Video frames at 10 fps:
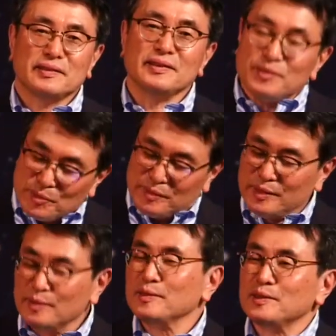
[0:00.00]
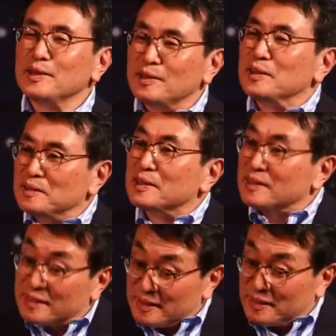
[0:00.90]
in, in,
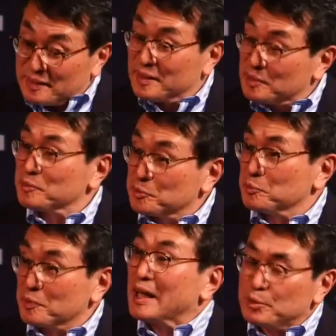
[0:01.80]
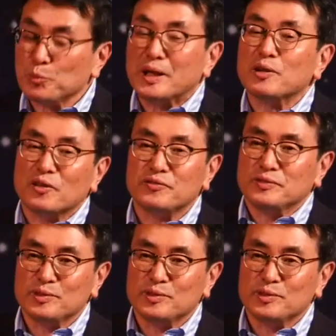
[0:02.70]
the, in the right way of